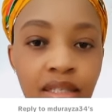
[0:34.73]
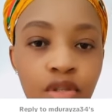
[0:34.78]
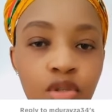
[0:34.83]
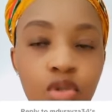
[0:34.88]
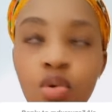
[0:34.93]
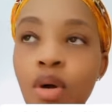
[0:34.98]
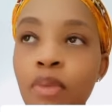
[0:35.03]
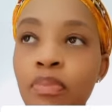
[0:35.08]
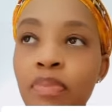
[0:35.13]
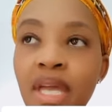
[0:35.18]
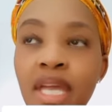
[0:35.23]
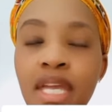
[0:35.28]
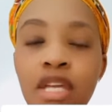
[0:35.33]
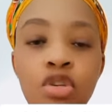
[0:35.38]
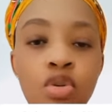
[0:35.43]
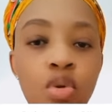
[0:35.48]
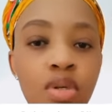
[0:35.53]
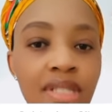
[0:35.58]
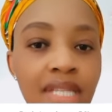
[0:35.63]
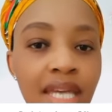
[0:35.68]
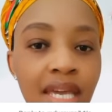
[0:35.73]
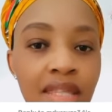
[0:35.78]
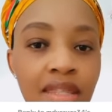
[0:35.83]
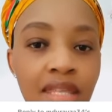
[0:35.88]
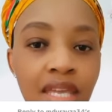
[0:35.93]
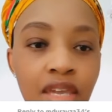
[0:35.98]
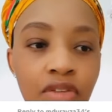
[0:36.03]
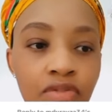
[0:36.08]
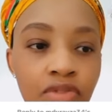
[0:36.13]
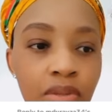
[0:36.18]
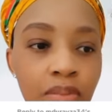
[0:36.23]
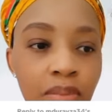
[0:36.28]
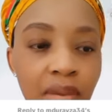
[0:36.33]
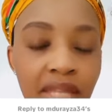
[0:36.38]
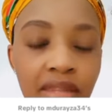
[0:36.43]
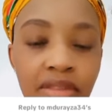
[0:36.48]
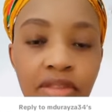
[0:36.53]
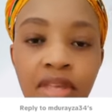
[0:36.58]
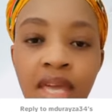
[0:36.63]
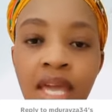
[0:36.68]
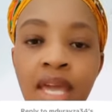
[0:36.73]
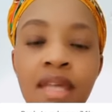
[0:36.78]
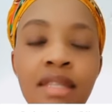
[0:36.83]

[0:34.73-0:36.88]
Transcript: You are paying your tithe every month,